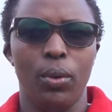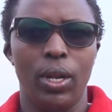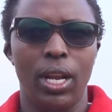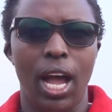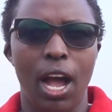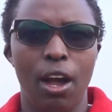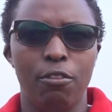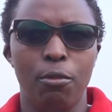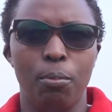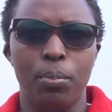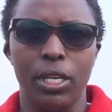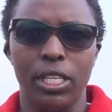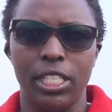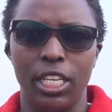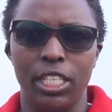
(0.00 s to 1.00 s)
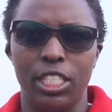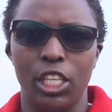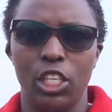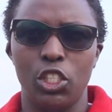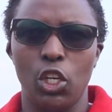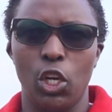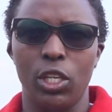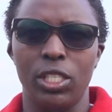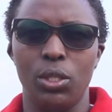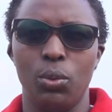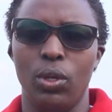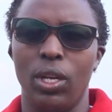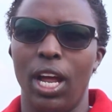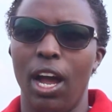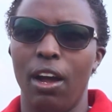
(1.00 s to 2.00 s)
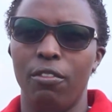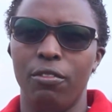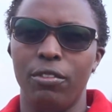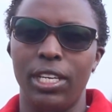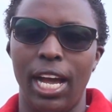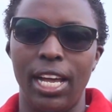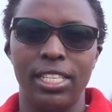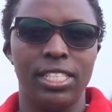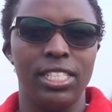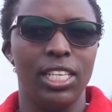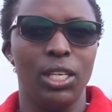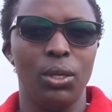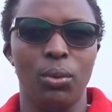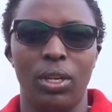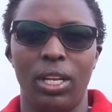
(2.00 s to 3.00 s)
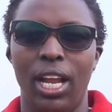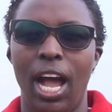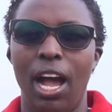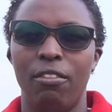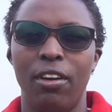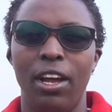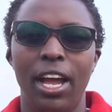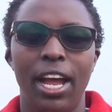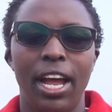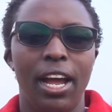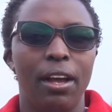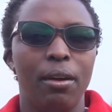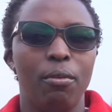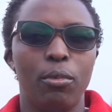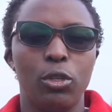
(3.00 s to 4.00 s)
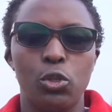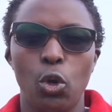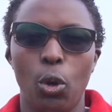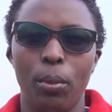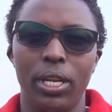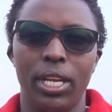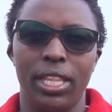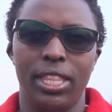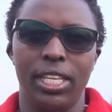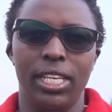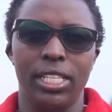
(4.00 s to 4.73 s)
we'll have presentations, we'll have dancing, we'll have so many